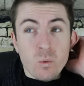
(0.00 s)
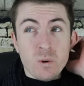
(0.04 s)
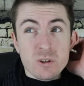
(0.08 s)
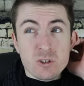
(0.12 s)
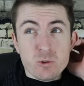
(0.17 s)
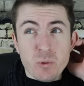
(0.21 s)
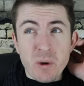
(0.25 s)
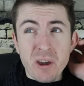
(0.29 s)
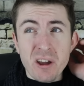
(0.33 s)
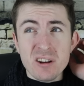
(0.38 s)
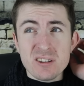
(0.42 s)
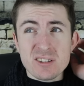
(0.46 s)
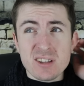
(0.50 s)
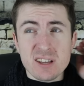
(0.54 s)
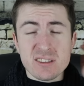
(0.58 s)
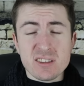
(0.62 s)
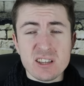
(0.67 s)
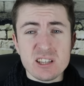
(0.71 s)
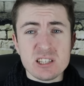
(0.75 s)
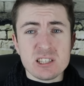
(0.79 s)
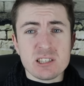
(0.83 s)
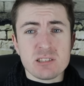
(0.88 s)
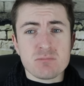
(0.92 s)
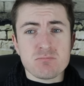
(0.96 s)
What's weird is that
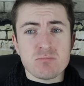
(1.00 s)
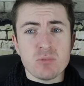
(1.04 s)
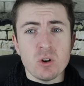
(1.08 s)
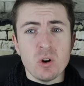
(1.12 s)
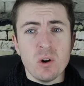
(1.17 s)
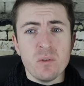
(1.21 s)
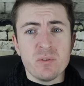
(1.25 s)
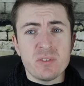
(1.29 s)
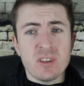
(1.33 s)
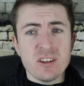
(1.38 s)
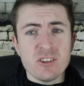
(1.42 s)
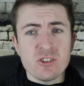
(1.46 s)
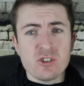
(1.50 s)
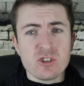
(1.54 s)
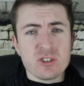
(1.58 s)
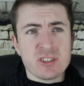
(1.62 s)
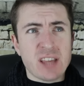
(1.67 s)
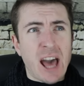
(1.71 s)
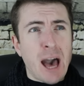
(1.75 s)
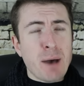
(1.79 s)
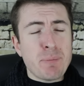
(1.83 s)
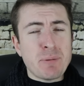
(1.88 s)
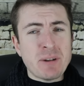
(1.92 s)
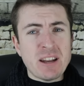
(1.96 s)
this move didn't just
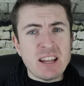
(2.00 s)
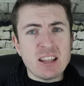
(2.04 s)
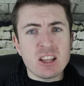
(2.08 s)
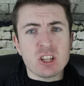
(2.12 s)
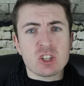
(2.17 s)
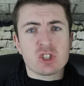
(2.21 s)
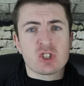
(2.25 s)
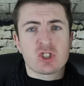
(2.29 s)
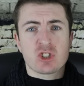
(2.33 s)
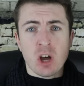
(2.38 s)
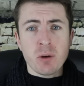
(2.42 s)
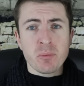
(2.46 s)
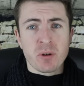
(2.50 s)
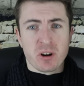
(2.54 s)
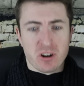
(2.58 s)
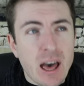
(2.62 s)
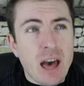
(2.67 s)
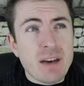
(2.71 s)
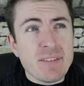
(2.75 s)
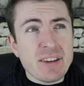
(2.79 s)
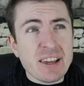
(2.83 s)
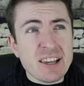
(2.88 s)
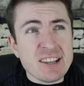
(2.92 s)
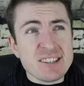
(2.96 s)
happen in the summer.
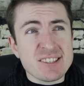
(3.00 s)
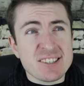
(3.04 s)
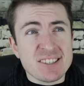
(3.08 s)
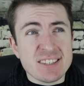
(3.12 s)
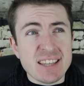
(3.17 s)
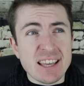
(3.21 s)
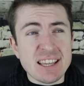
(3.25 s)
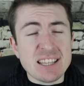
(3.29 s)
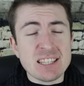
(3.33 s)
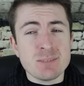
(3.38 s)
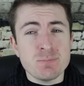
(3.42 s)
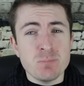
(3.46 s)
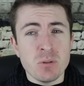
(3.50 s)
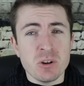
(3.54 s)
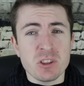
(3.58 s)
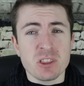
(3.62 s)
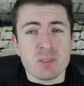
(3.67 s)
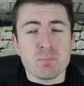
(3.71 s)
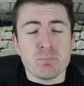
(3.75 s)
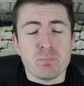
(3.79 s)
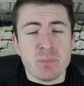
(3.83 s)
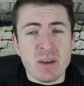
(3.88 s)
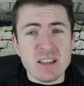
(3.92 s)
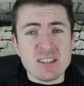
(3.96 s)
Having a
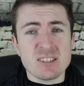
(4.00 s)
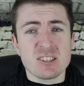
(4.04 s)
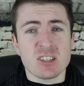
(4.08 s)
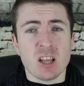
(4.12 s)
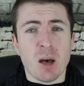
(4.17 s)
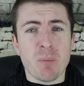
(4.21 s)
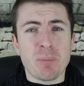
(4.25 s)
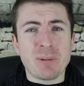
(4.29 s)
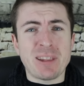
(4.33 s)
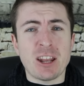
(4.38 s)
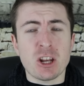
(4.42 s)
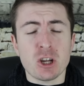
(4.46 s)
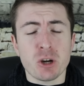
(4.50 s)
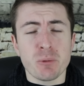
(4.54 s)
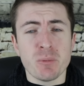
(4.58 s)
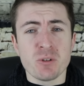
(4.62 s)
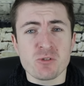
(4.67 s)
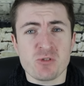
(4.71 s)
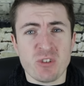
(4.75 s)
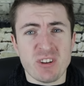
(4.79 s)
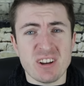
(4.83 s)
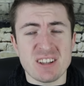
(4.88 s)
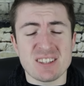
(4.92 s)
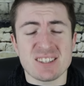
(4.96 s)
6-month pit stop at Atletico
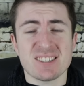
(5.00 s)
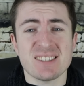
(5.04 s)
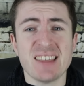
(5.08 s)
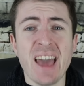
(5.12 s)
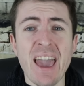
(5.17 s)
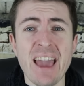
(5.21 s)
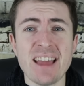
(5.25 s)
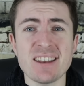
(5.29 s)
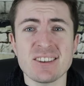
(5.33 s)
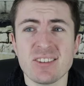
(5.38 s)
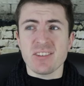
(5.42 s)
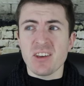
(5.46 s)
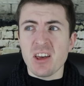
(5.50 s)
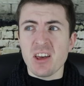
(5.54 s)
Madrid instead,